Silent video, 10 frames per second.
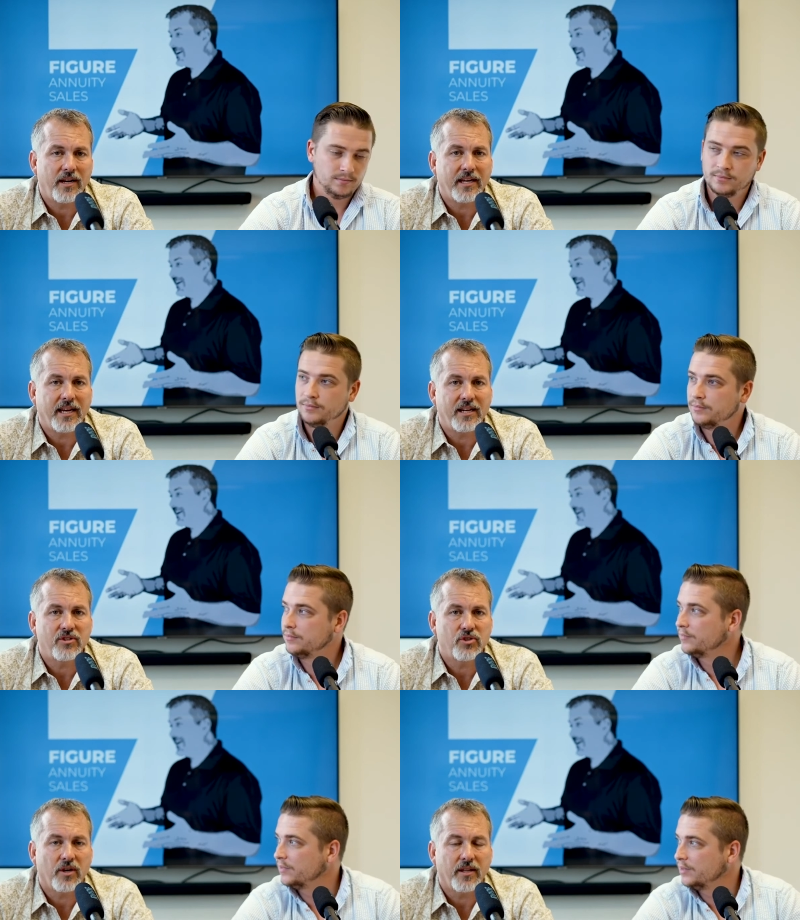
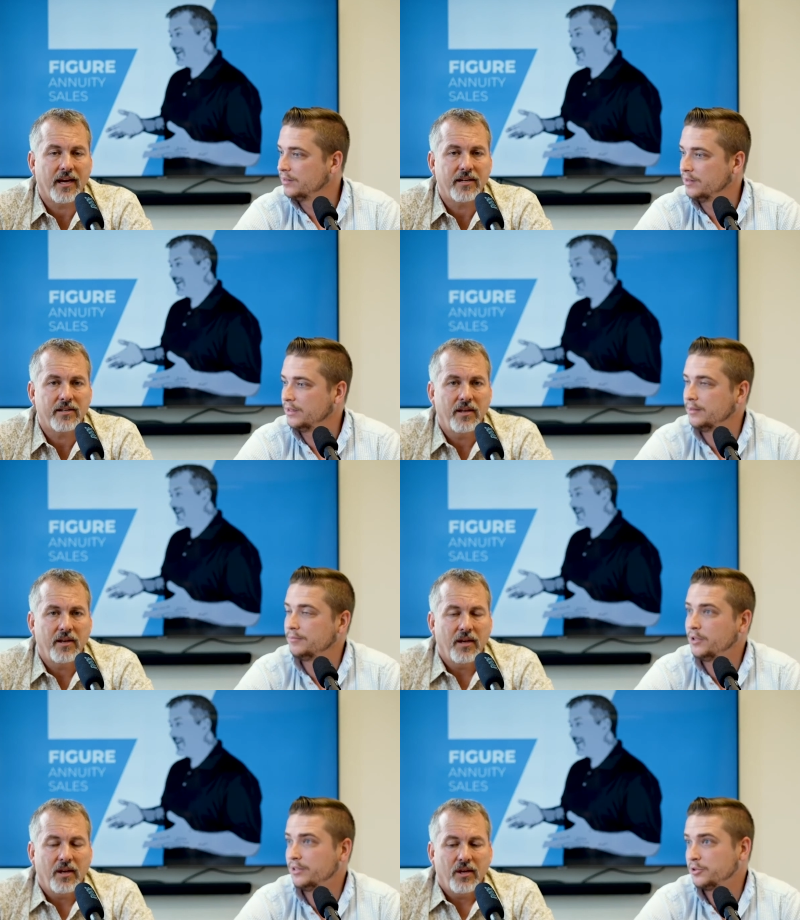Speaker 1: engaged on that. Yeah.
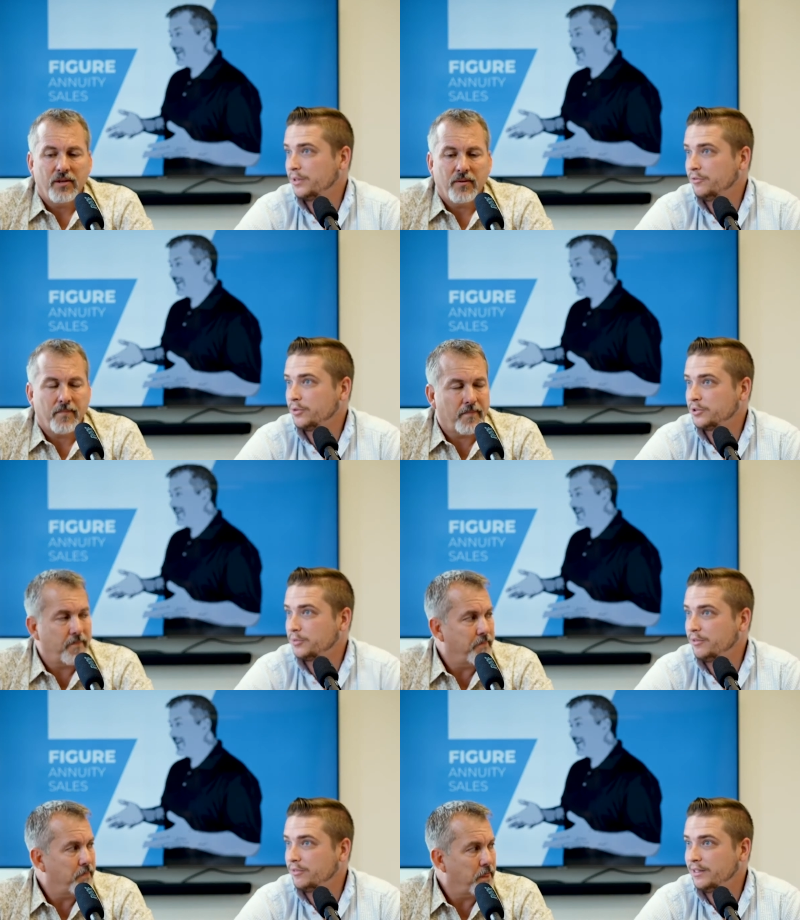Well, and twenty-four,
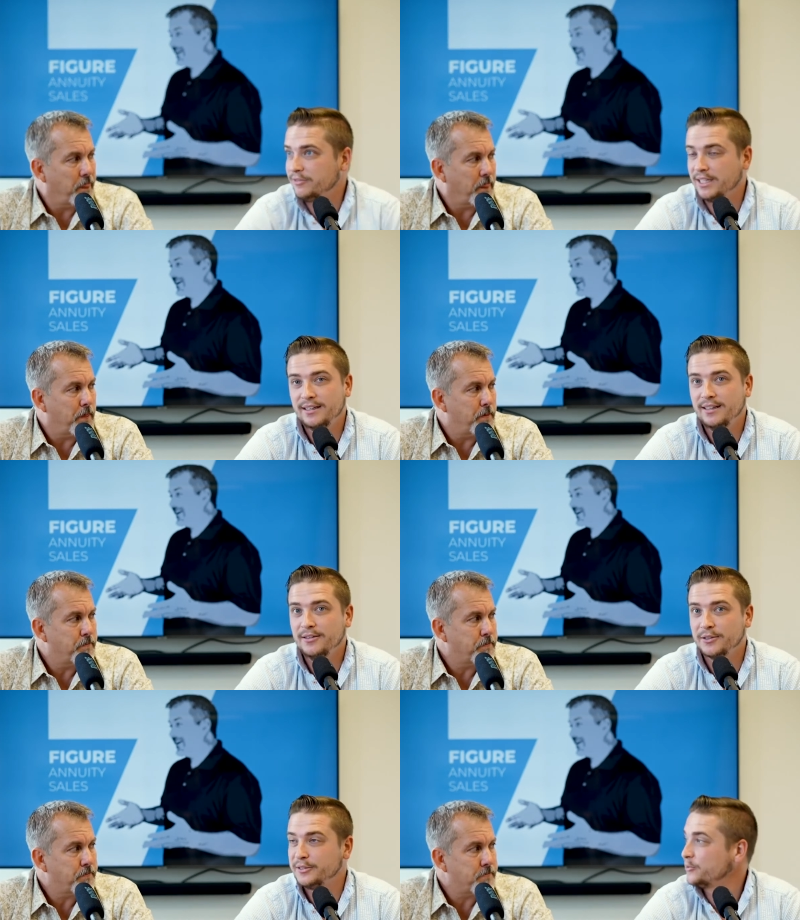twenty-five tie
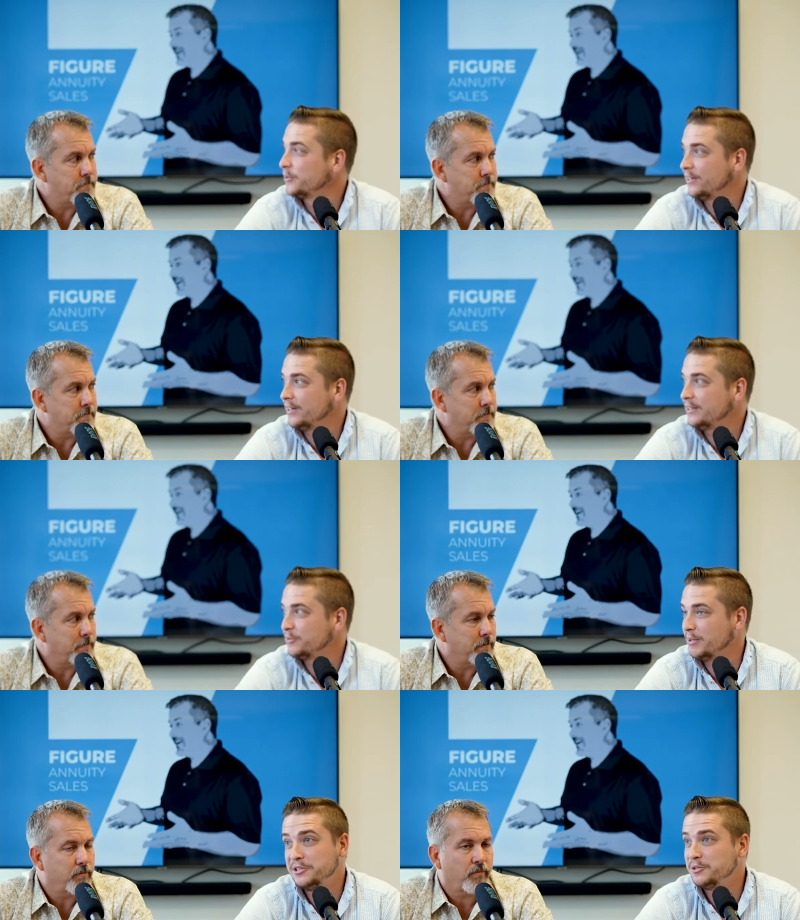together, because
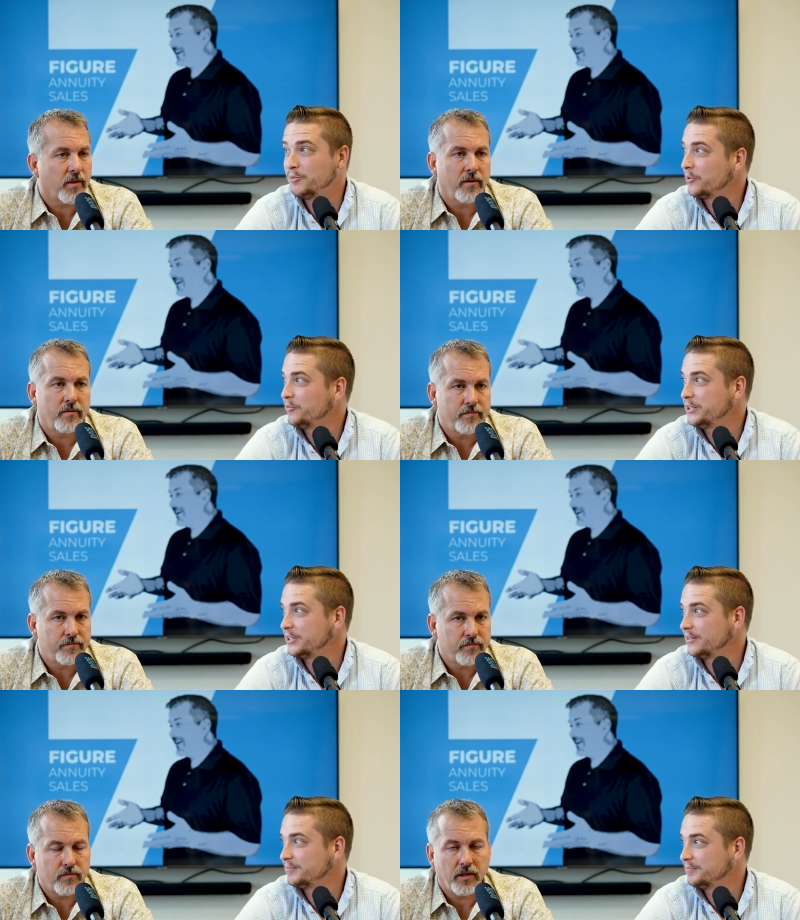organized makes you more
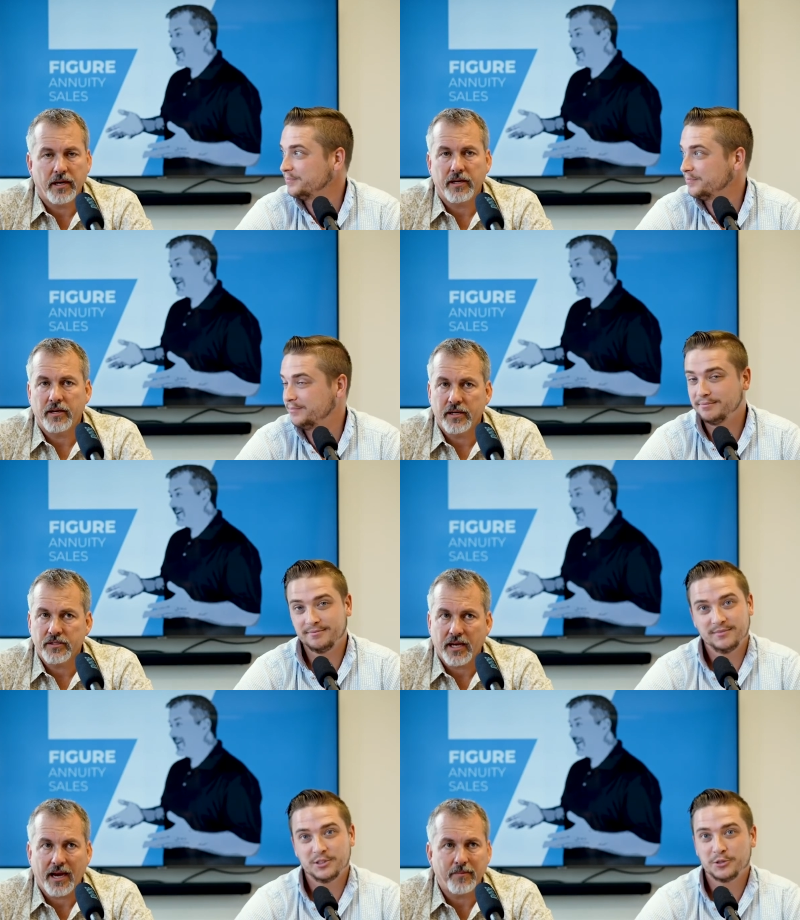efficient.
Speaker 2: Yeah, it
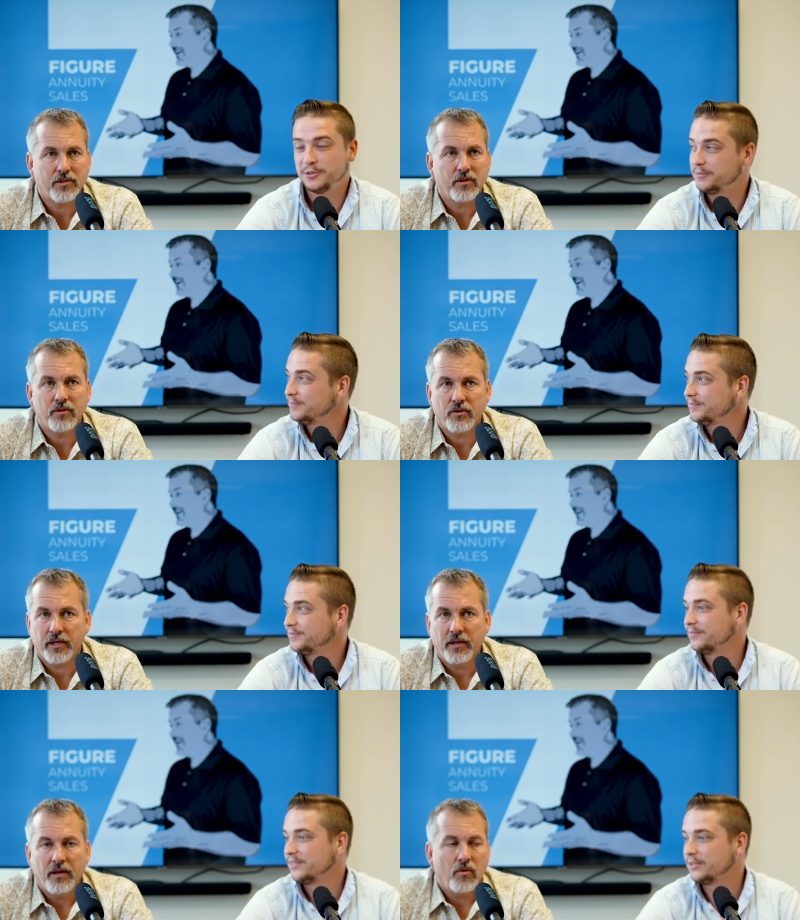does. It's
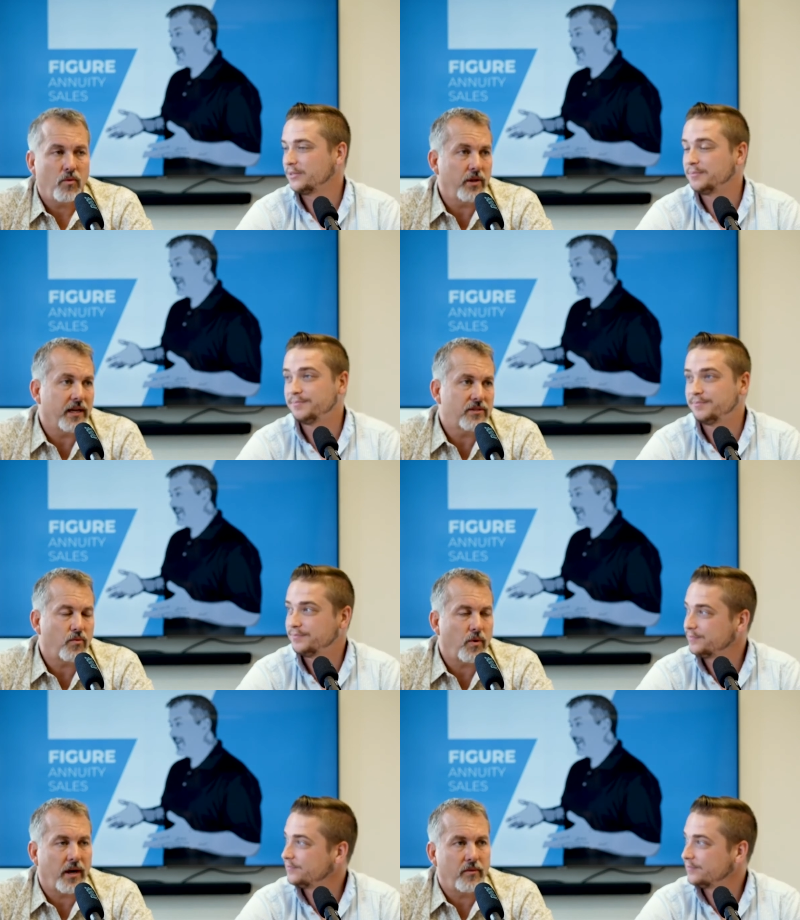absolutely. So, well,
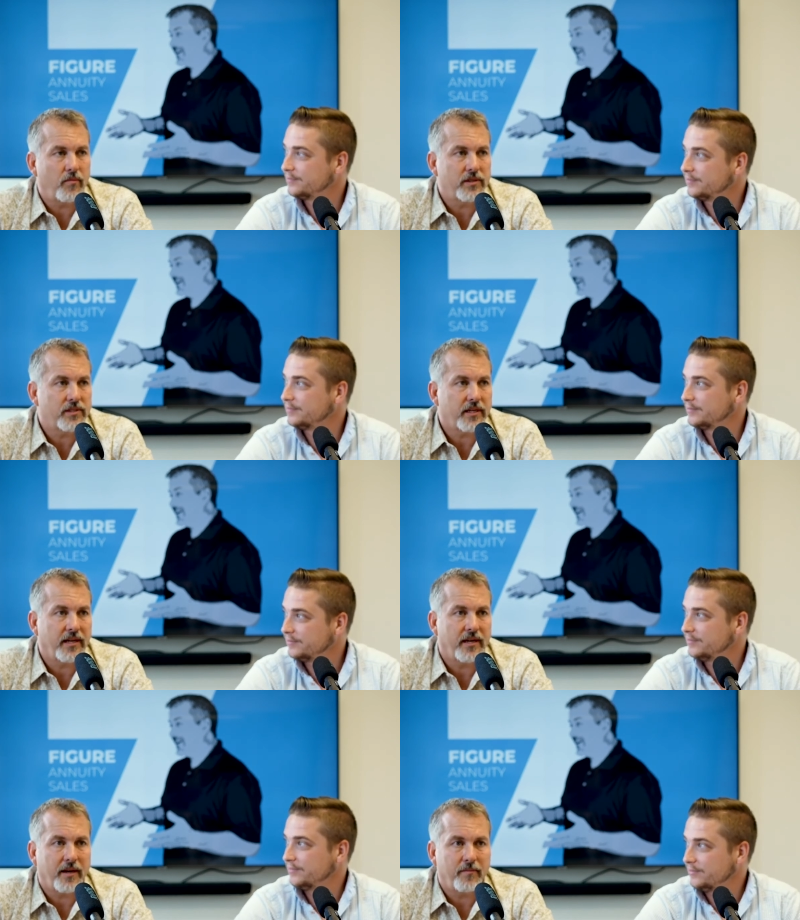that's why, once
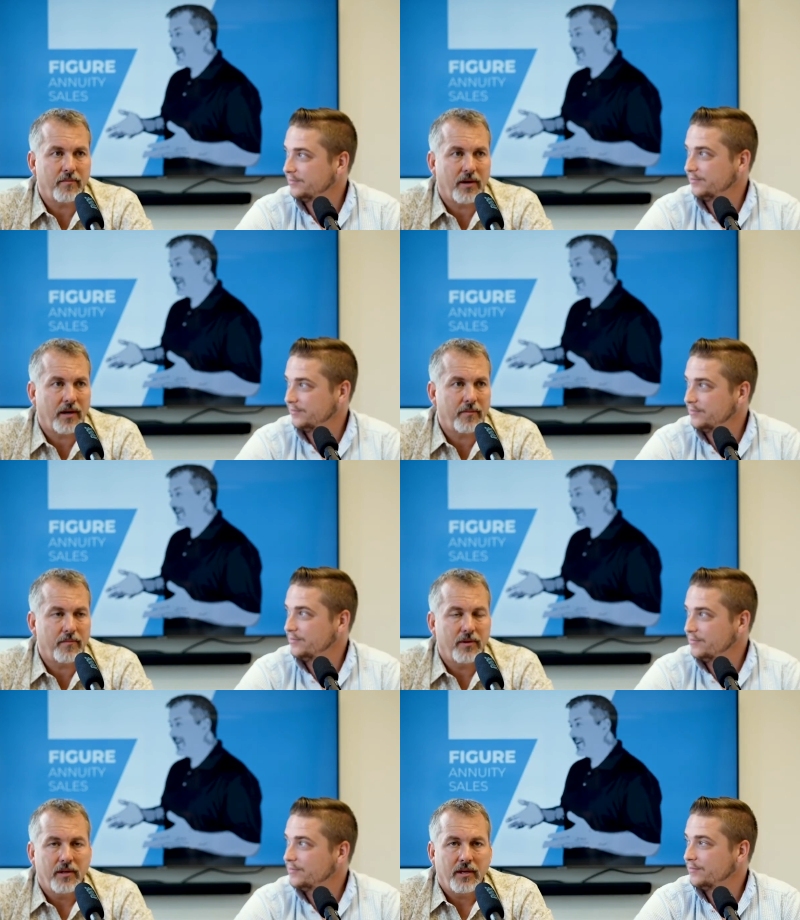again, I'm,
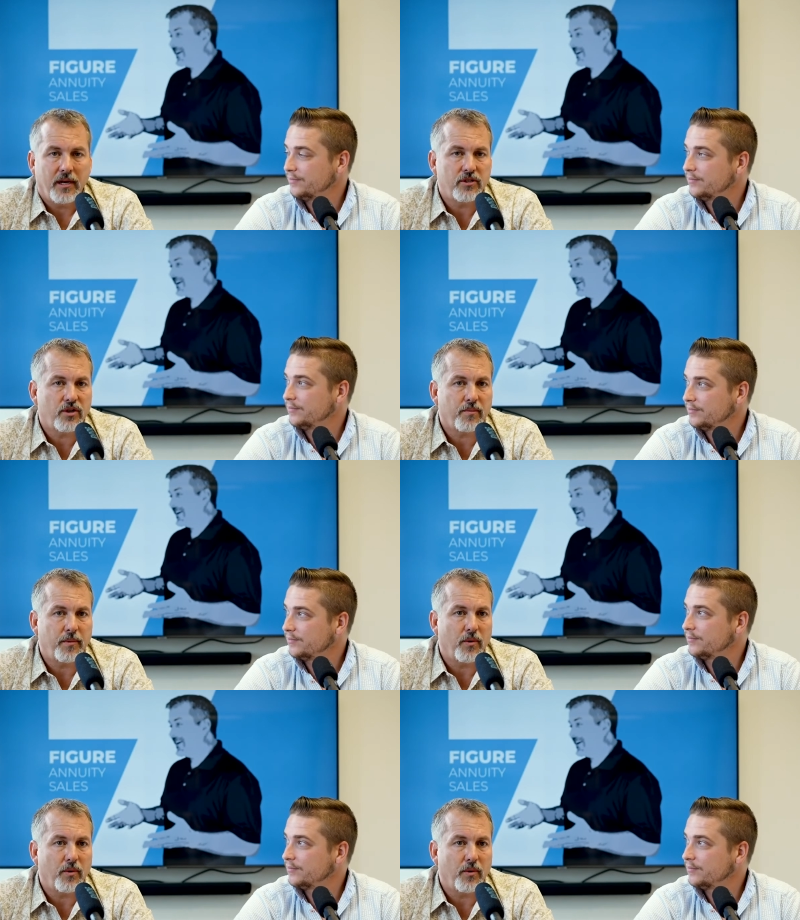I'm, it took me